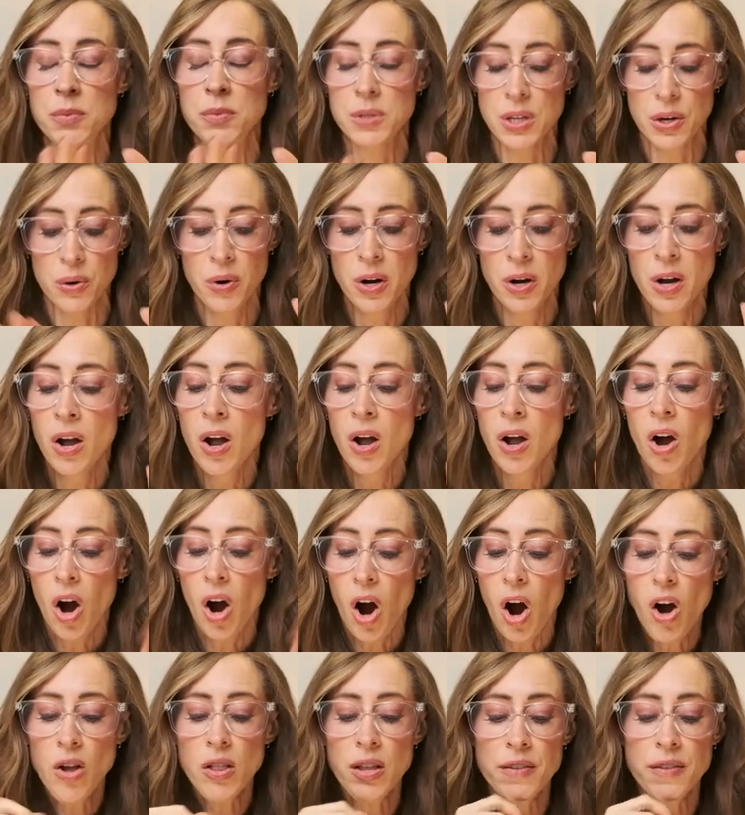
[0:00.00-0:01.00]
So
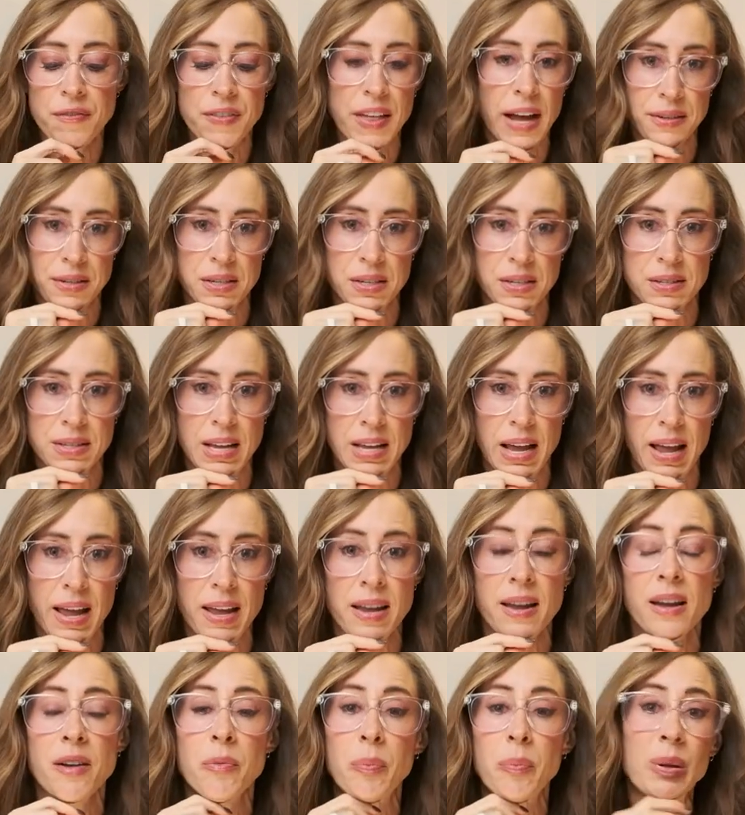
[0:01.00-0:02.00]
all of that to
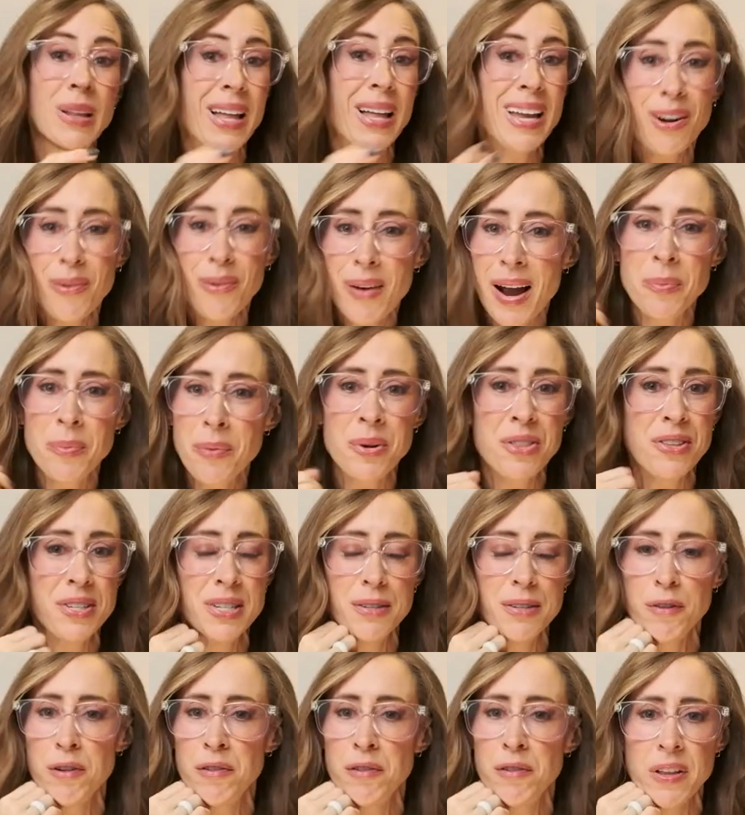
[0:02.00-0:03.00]
say, play around with
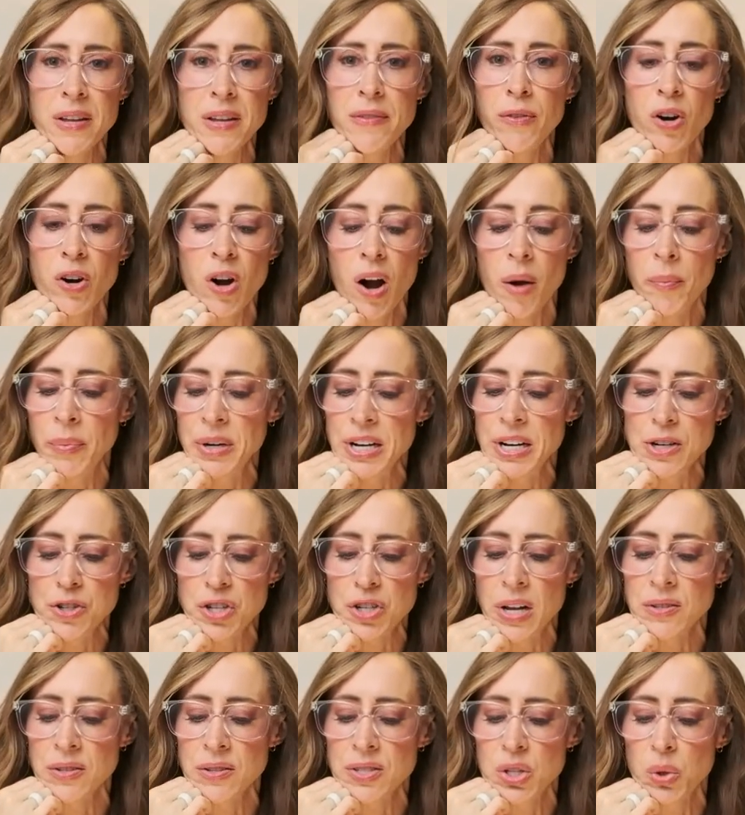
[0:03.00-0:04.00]
different flavor
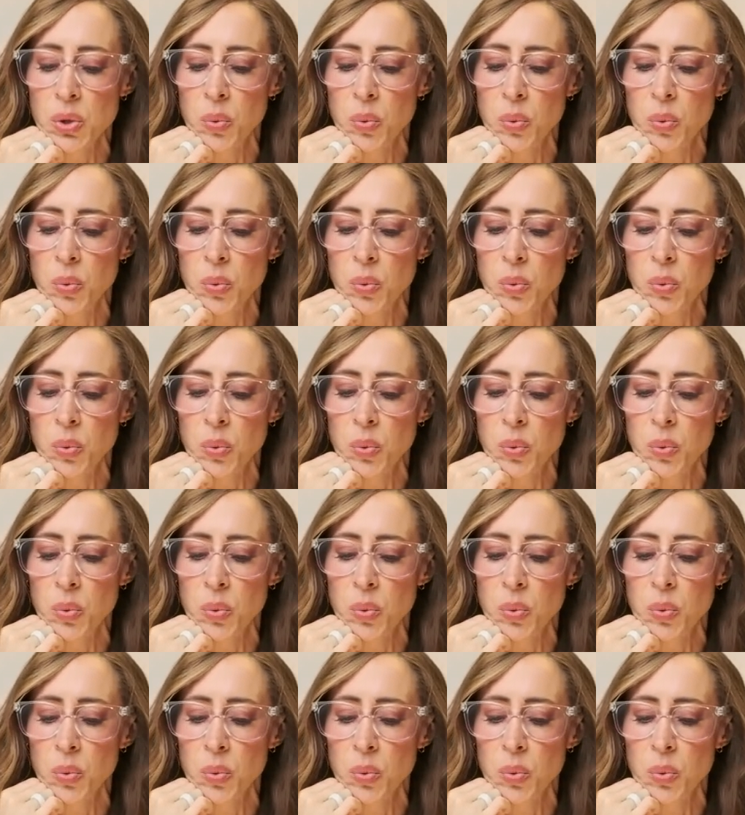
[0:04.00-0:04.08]
combinations.